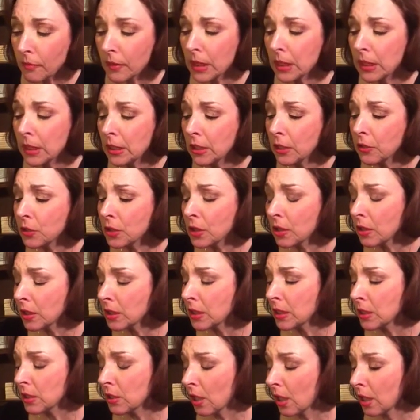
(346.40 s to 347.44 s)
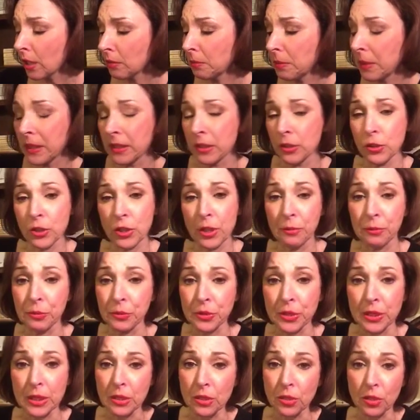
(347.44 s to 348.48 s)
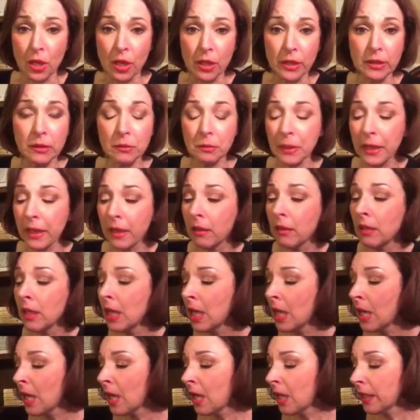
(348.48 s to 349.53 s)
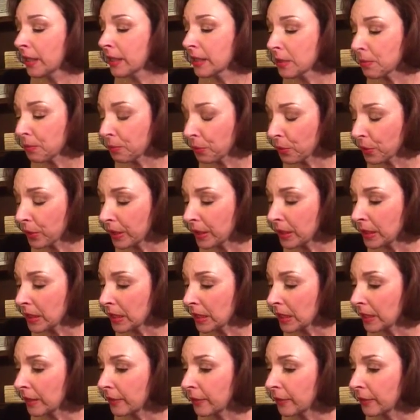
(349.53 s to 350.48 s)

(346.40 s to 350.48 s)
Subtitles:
He goes on to talk about his shepherds. He's talking about his priests.